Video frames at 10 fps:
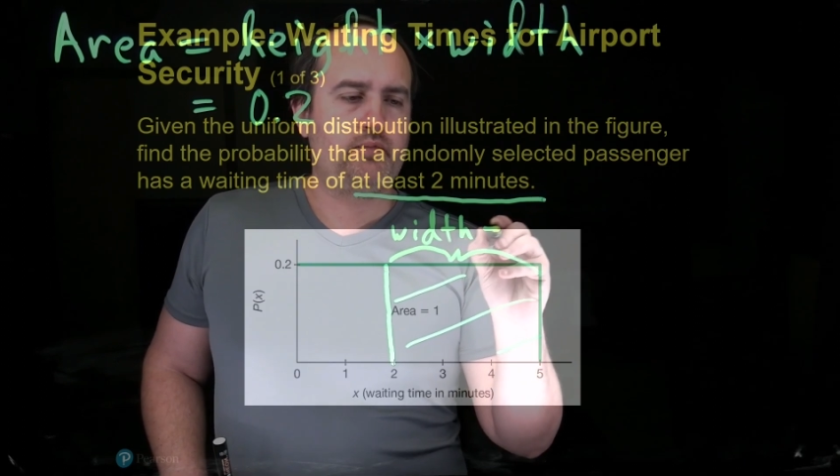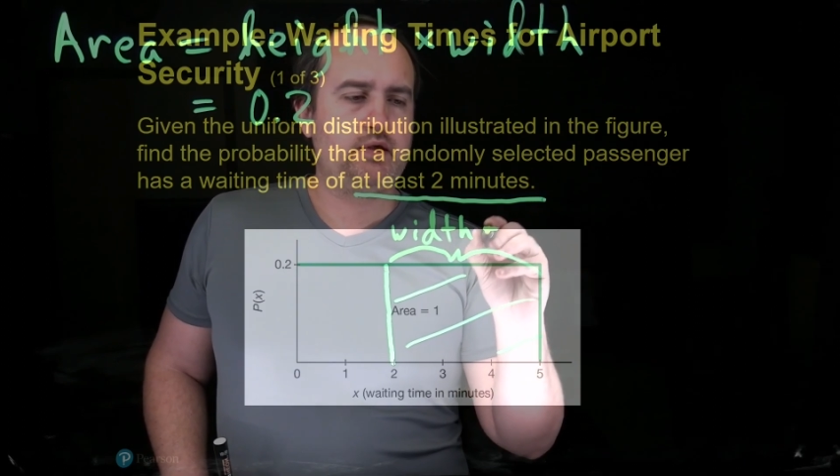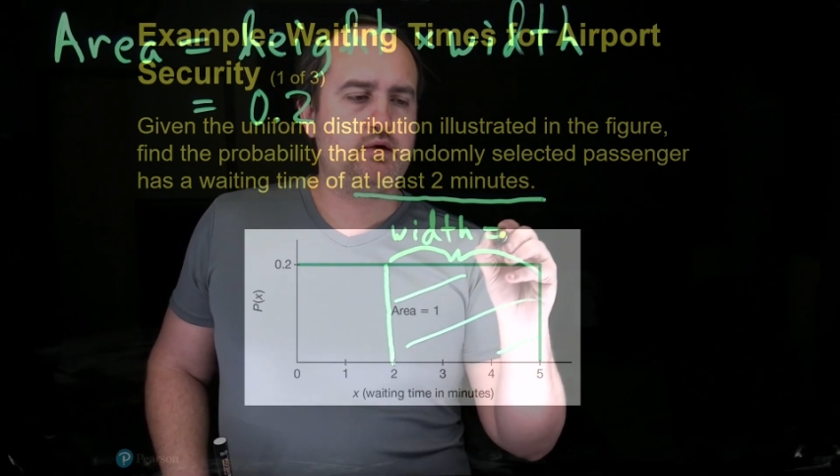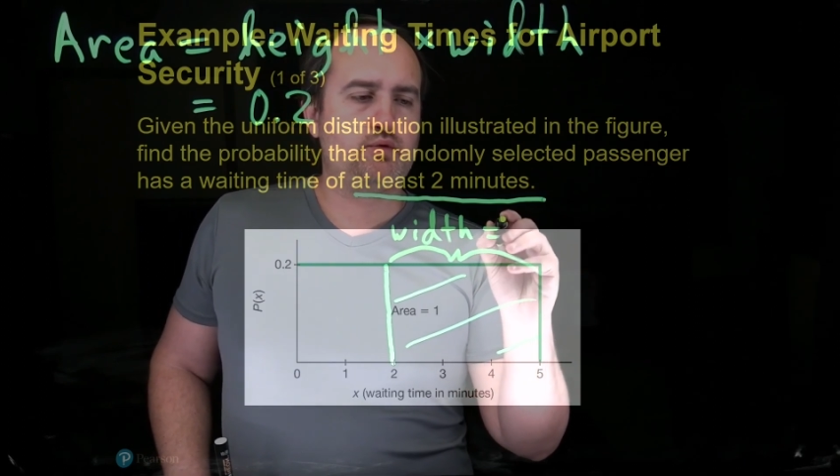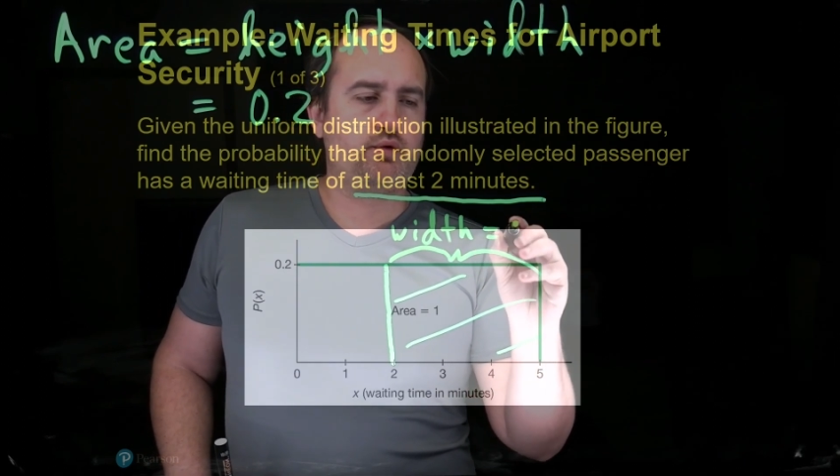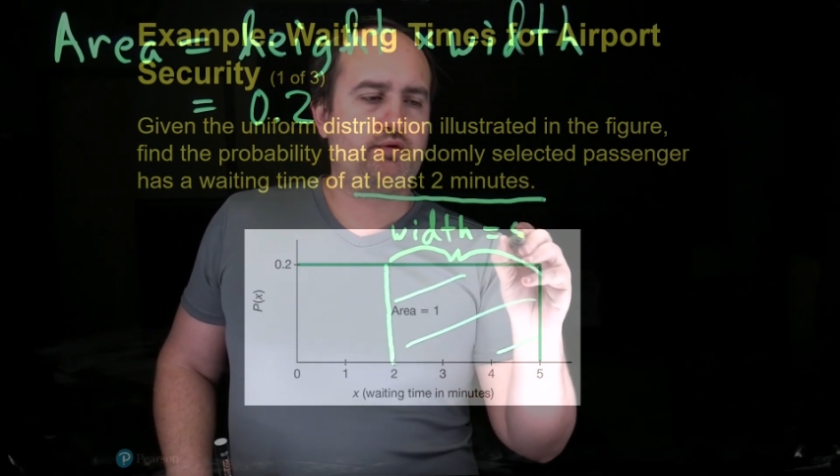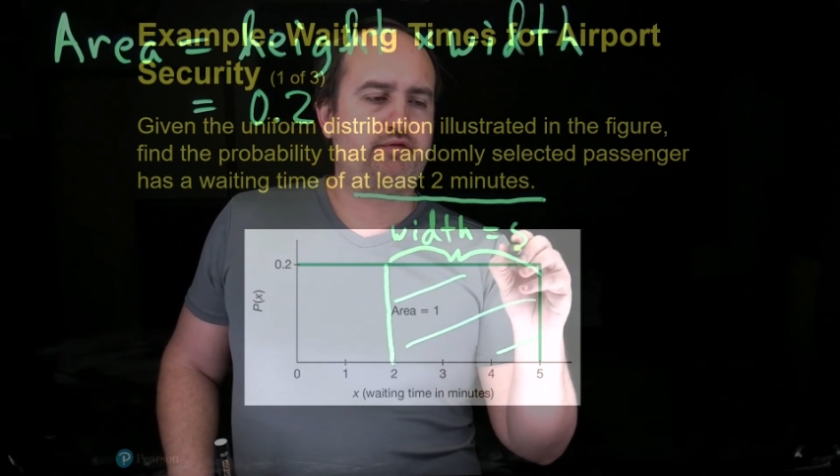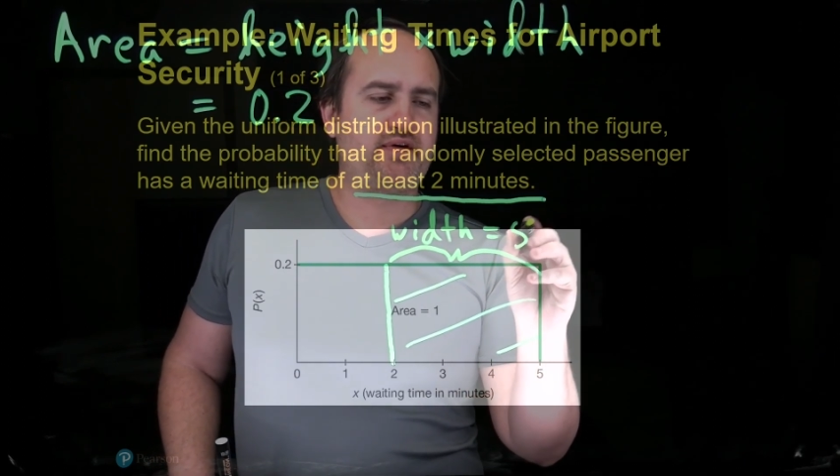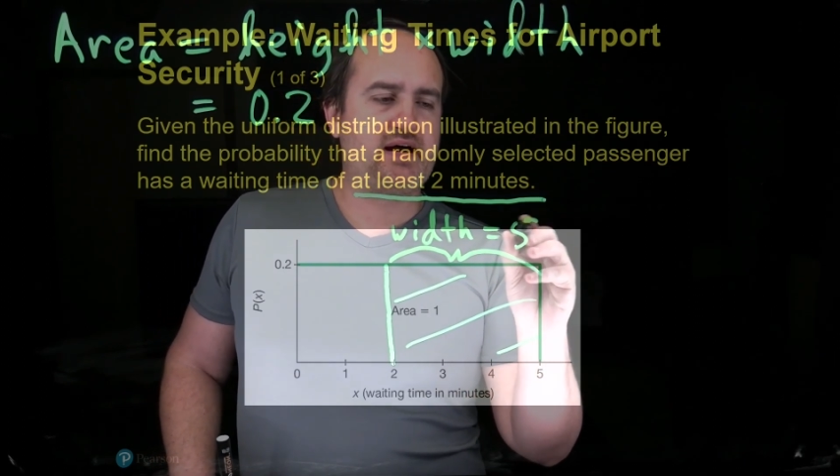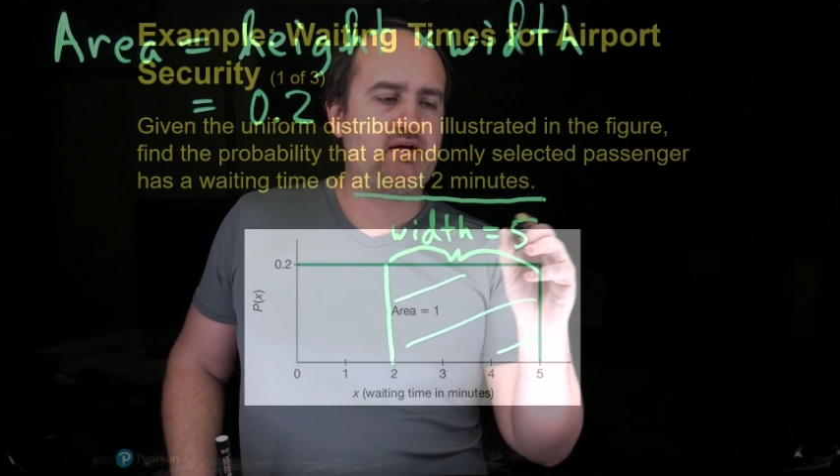equals
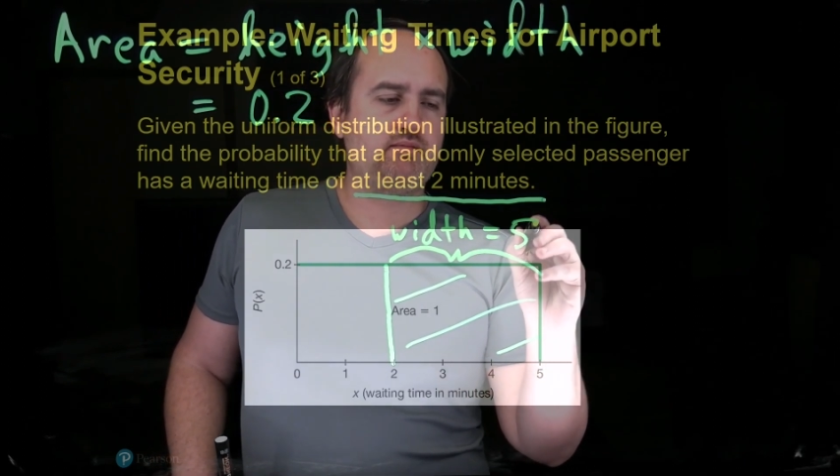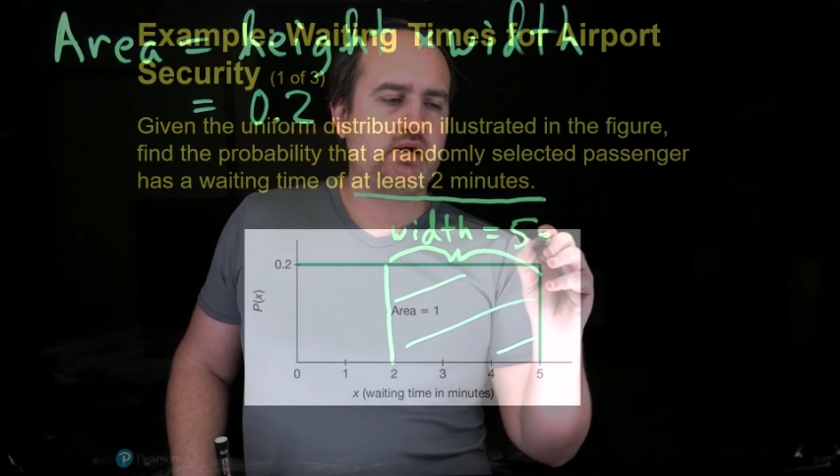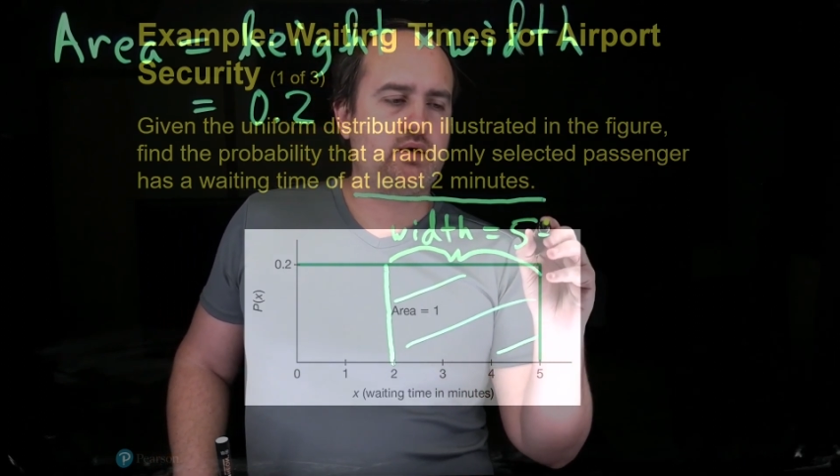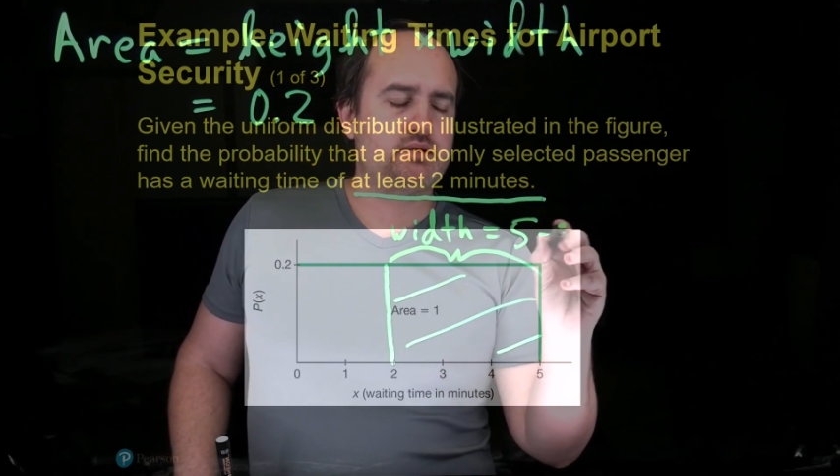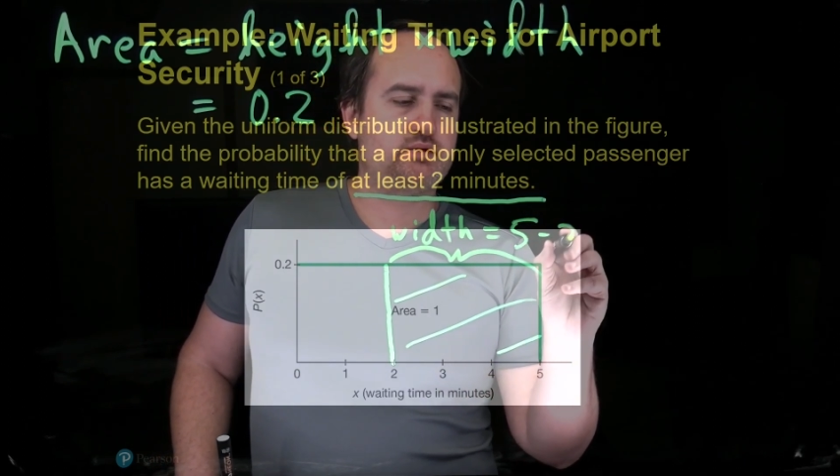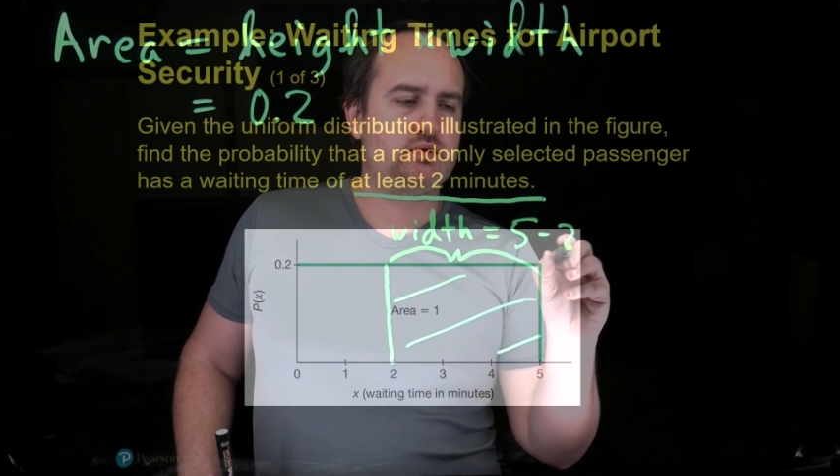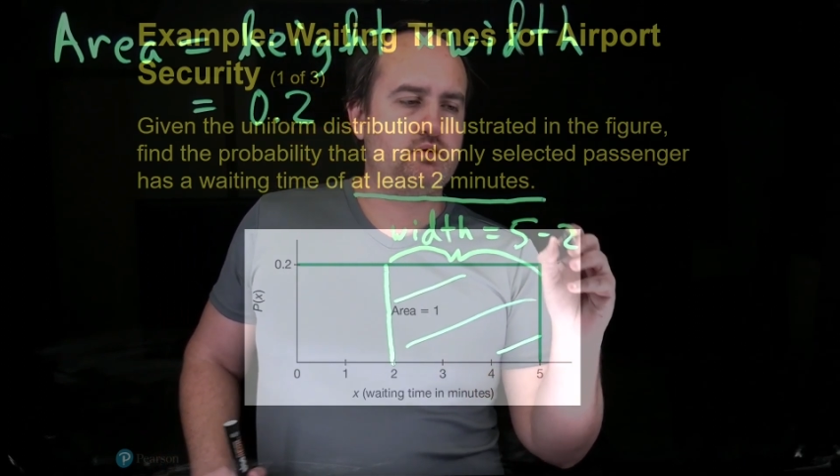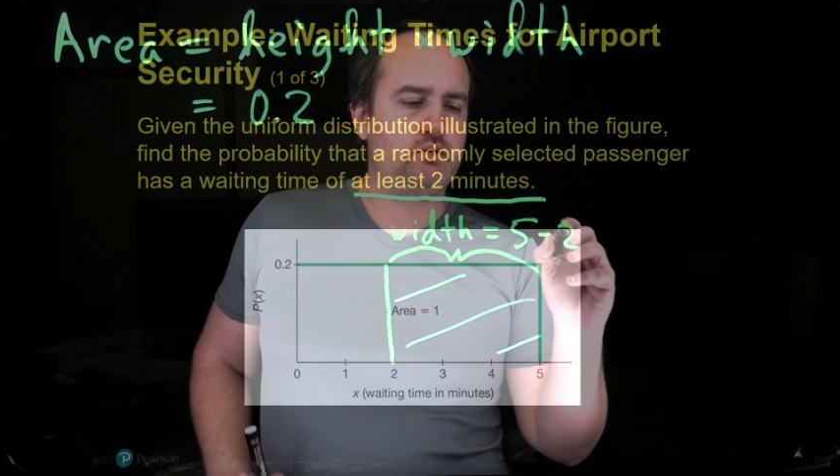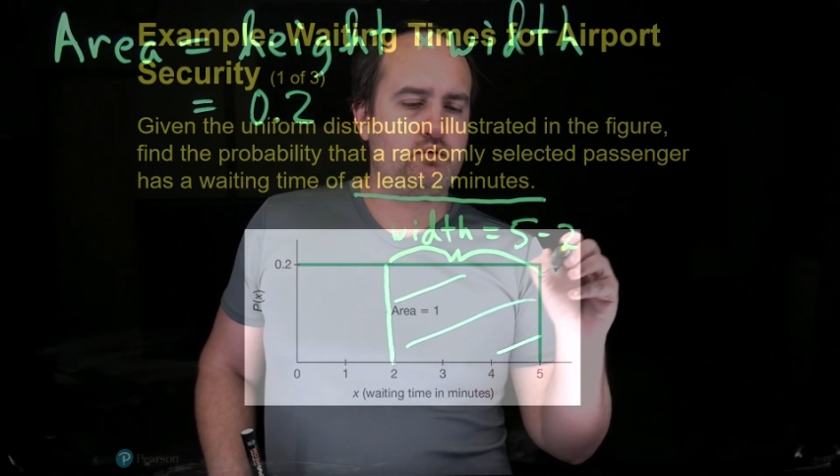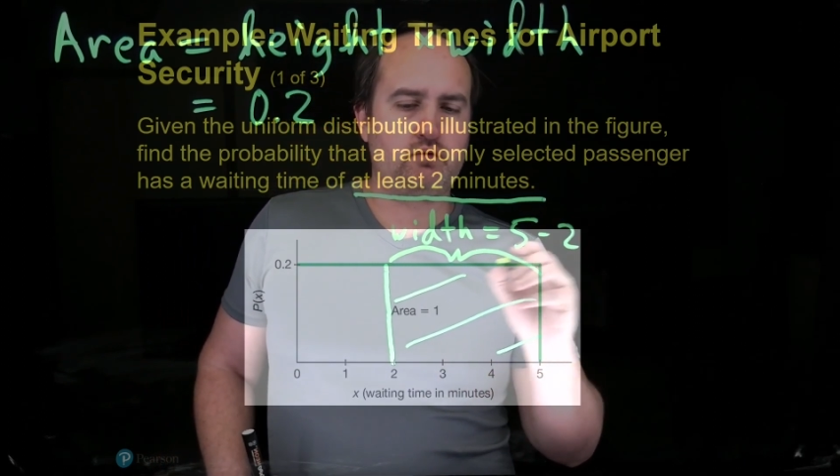5 minus
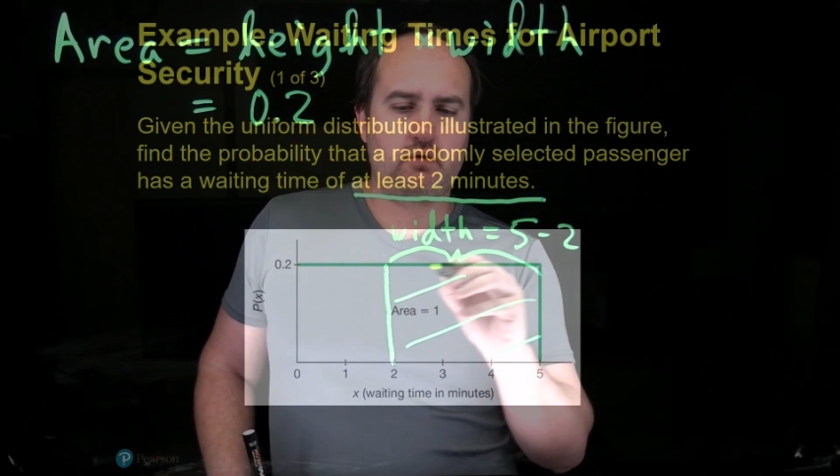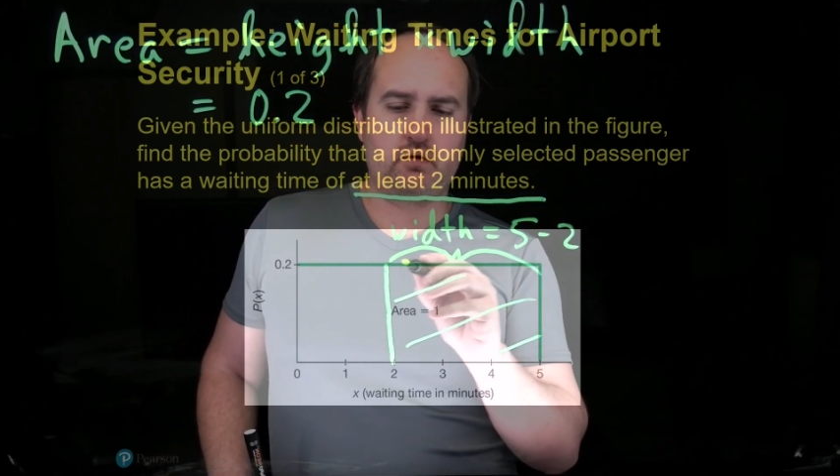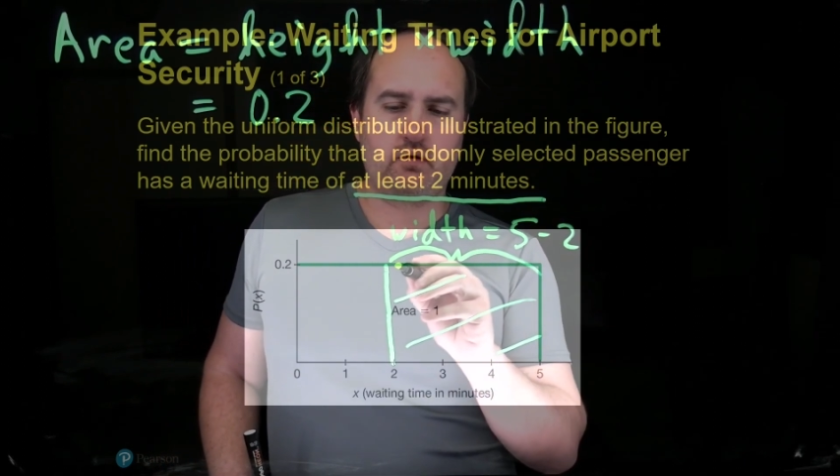2,